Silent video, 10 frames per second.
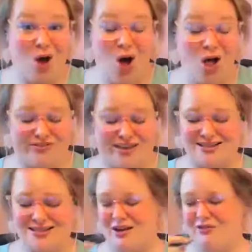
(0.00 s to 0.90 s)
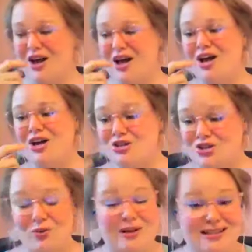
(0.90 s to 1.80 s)
all of that stuff.
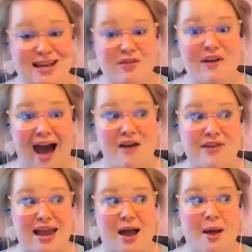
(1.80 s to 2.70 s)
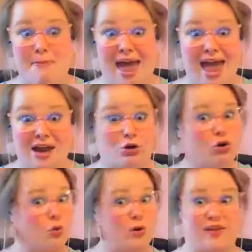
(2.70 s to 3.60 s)
So instead of having men
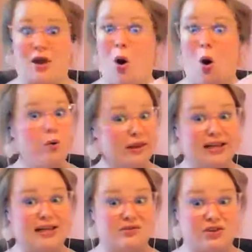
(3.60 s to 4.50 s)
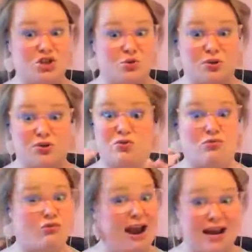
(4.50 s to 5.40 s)
who were the only individuals
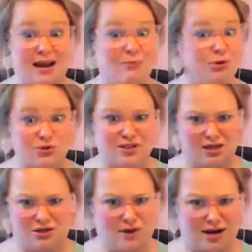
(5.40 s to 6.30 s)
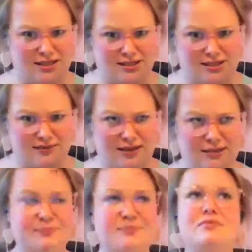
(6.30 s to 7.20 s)
writing and producing and directing
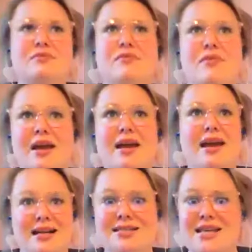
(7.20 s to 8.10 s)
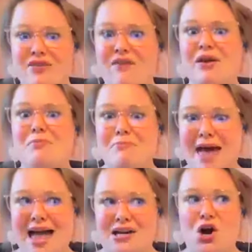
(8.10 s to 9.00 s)
TV, instead of having
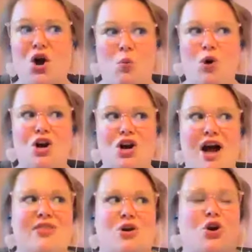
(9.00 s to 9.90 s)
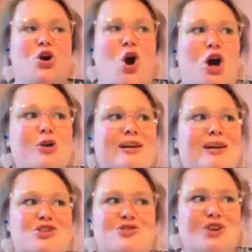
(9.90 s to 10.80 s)
men work on their
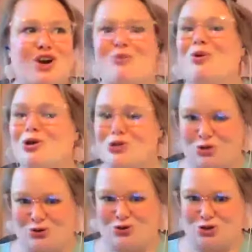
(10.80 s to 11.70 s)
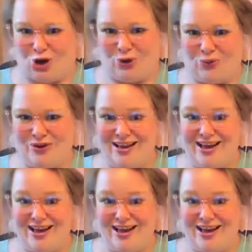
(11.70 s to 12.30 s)
garbage commercial show,